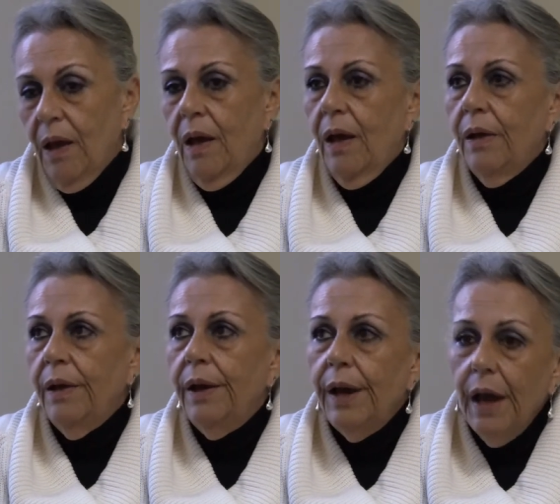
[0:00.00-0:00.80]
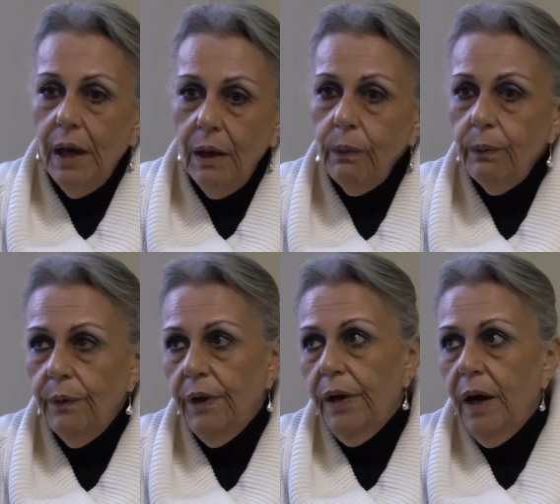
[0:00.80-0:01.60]
And now
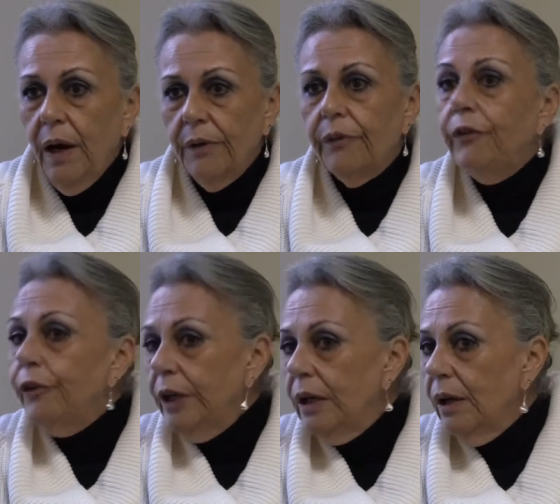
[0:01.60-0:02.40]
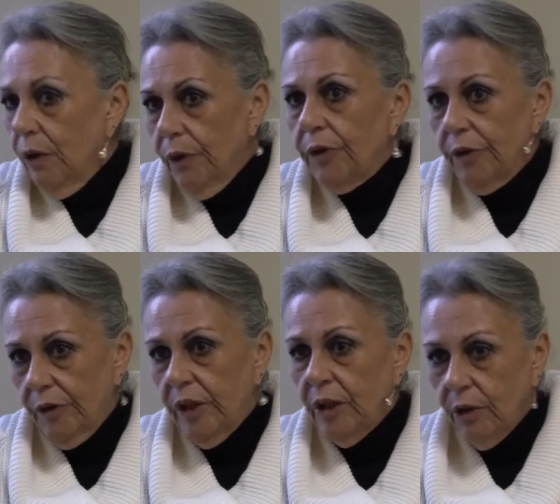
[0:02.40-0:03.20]
there are three
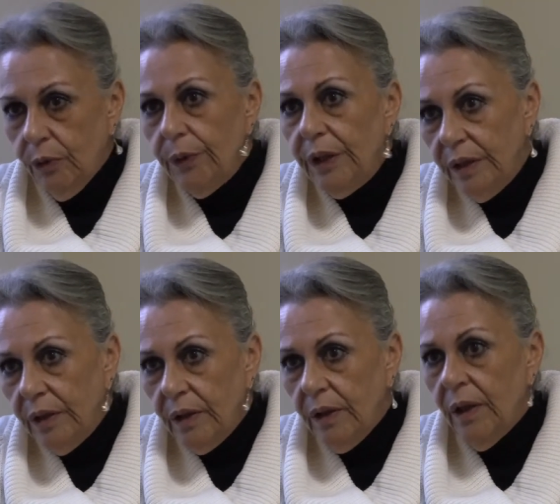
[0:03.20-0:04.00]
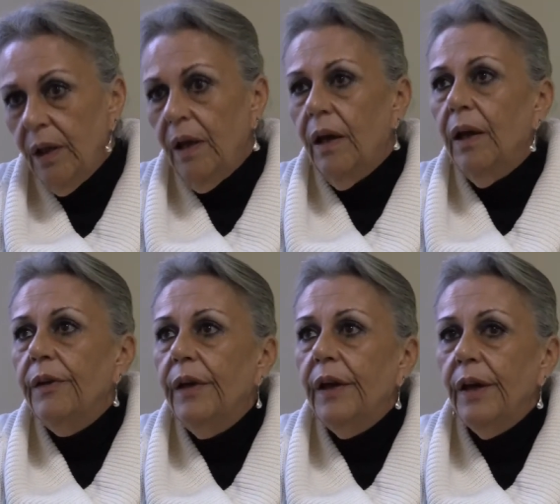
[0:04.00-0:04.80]
laws, including
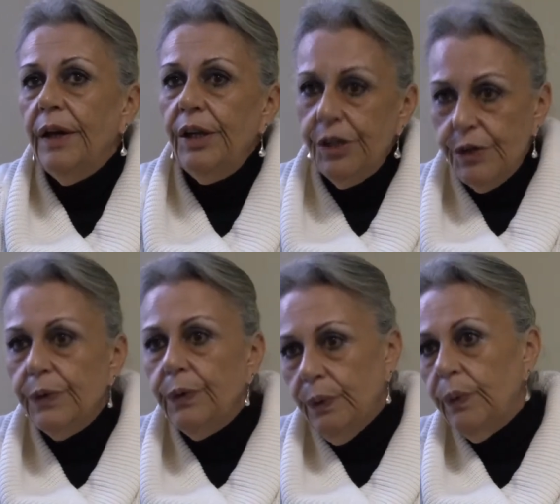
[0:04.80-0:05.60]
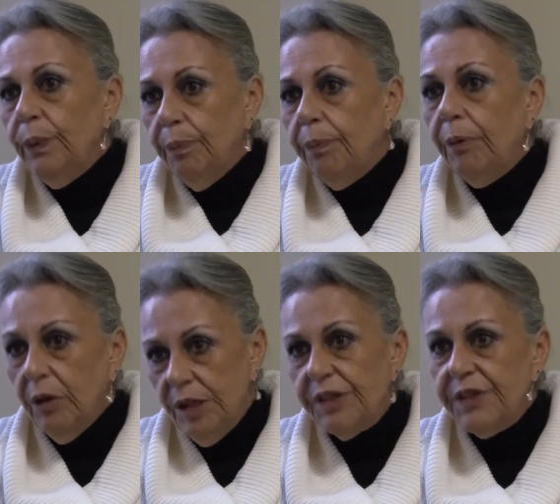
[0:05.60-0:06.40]
the issue to
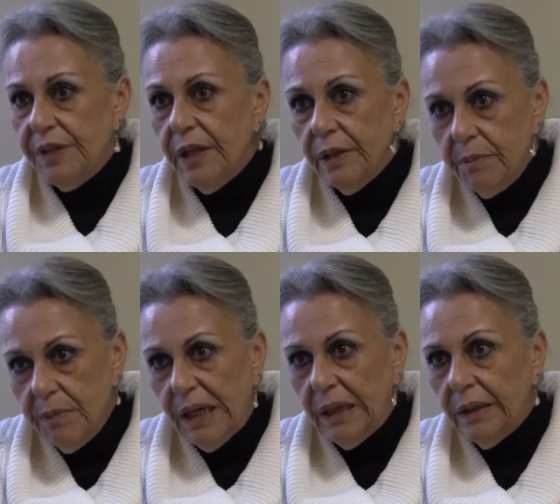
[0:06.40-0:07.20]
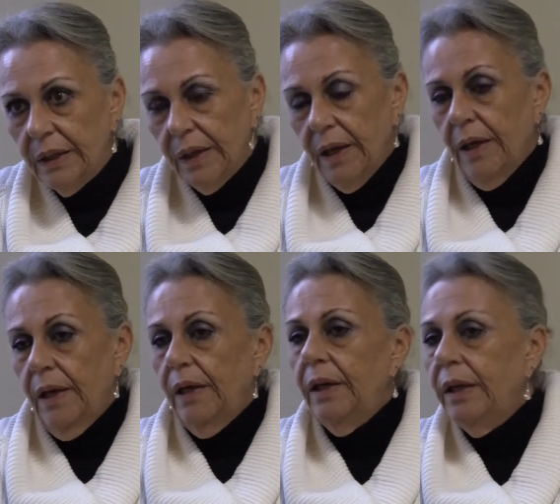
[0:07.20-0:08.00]
punish the demand
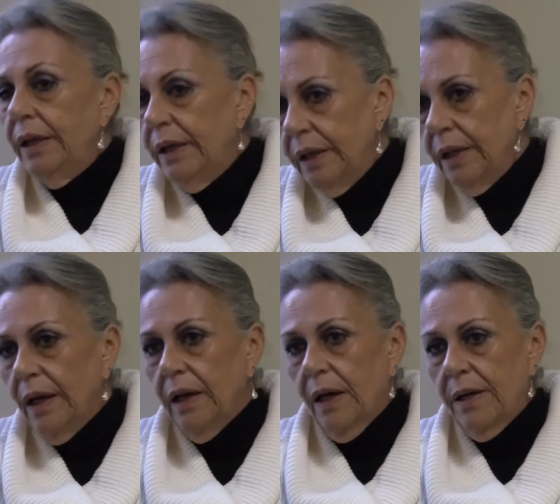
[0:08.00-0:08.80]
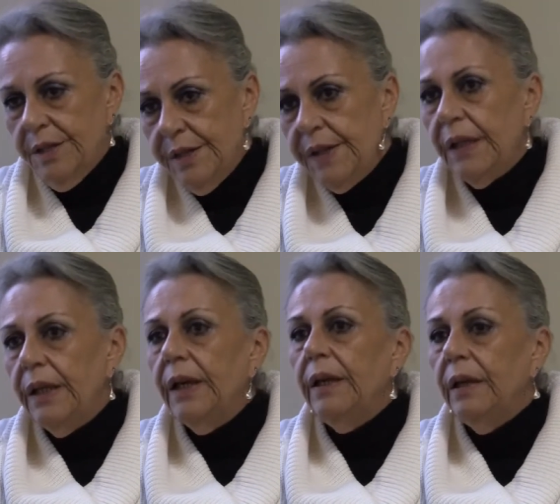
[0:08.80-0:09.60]
in
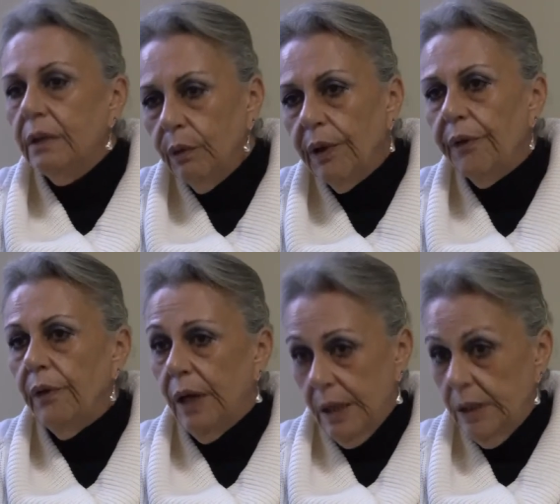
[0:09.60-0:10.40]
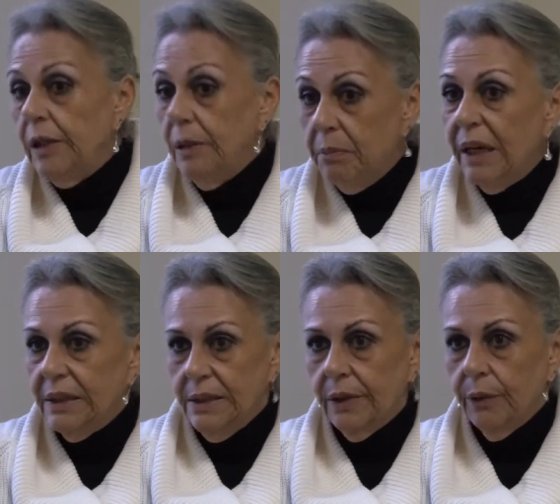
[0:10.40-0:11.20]
Argentina, in Ecuador, and in
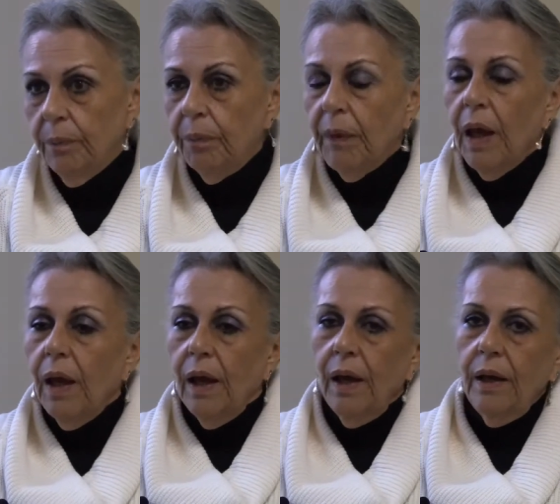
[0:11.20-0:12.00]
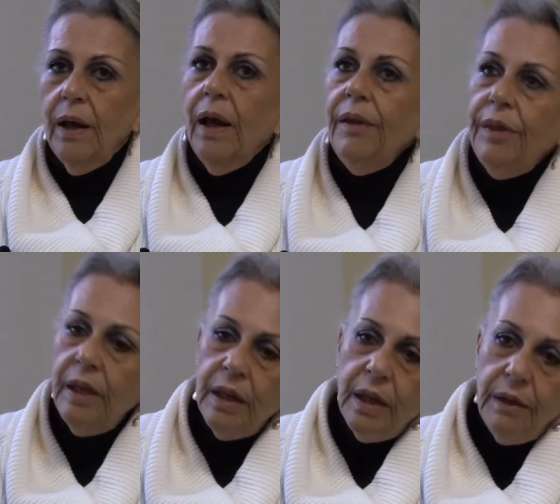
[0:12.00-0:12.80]
Mexico. And I
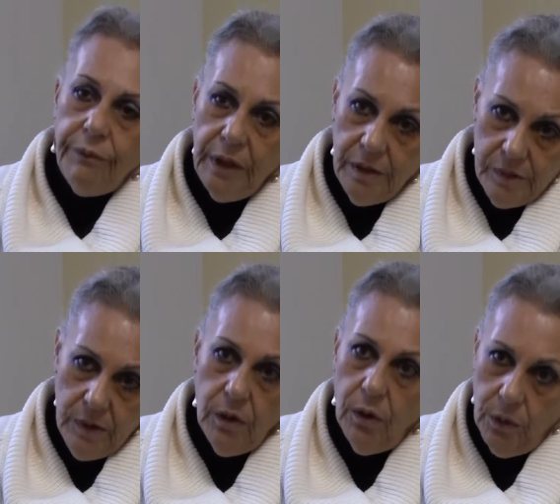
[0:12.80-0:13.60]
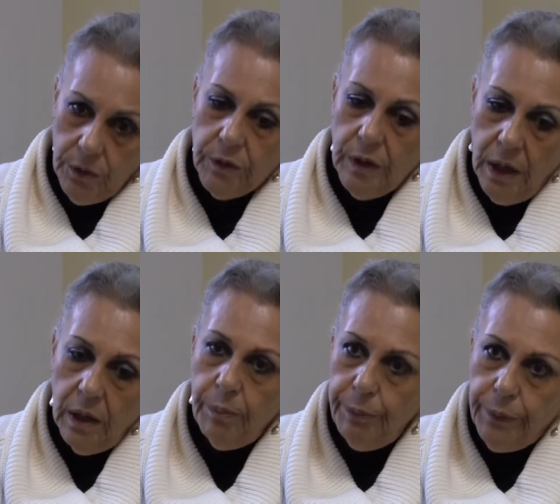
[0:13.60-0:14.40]
think if these laws
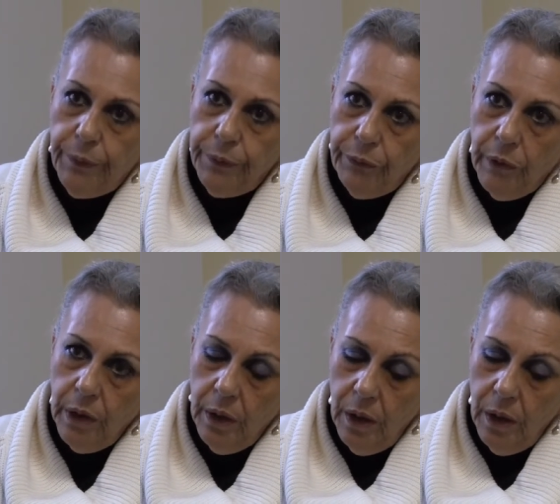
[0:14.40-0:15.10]
are approved,